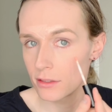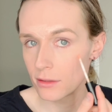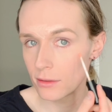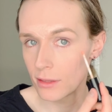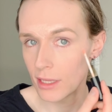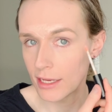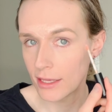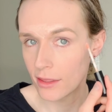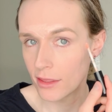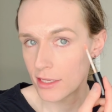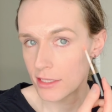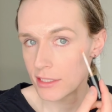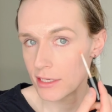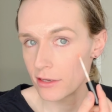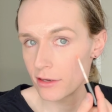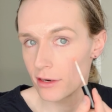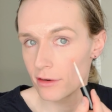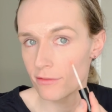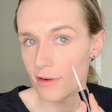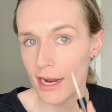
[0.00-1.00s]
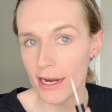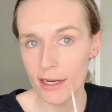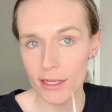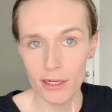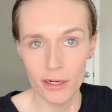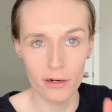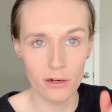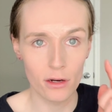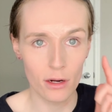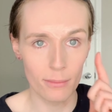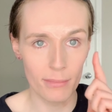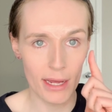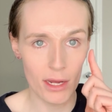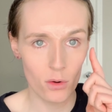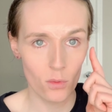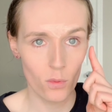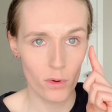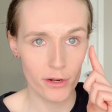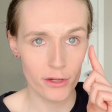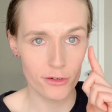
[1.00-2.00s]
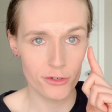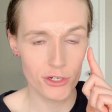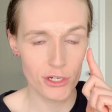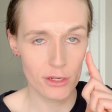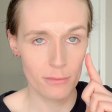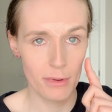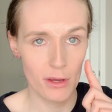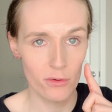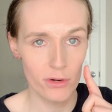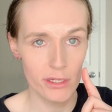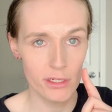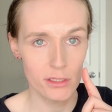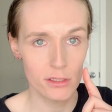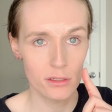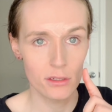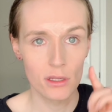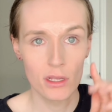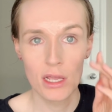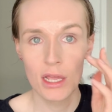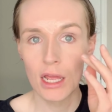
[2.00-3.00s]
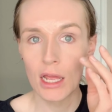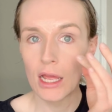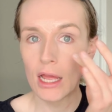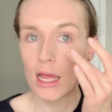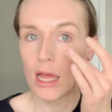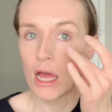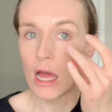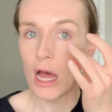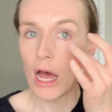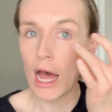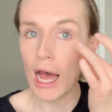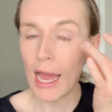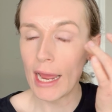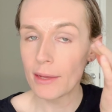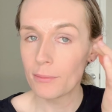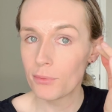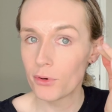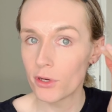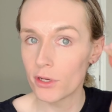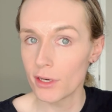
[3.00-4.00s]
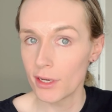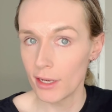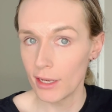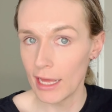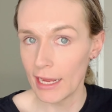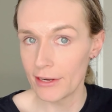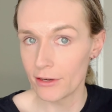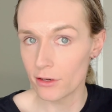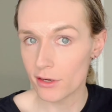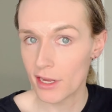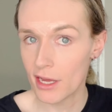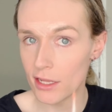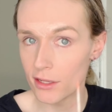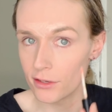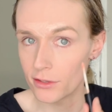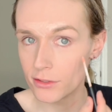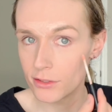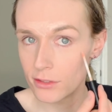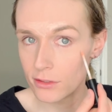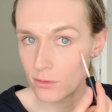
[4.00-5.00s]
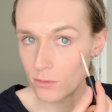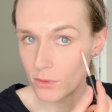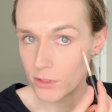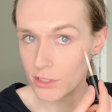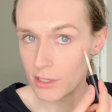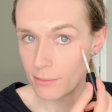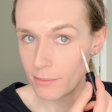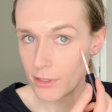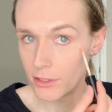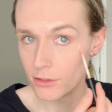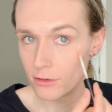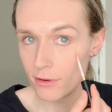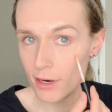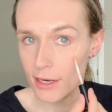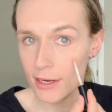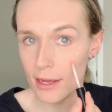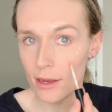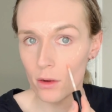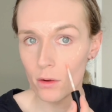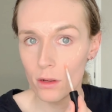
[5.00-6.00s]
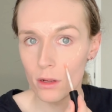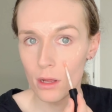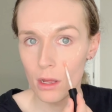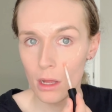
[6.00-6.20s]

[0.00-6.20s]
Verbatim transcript: like this area right here, about where your cheekbone is. I put lighter colors, which I'm gonna do right now.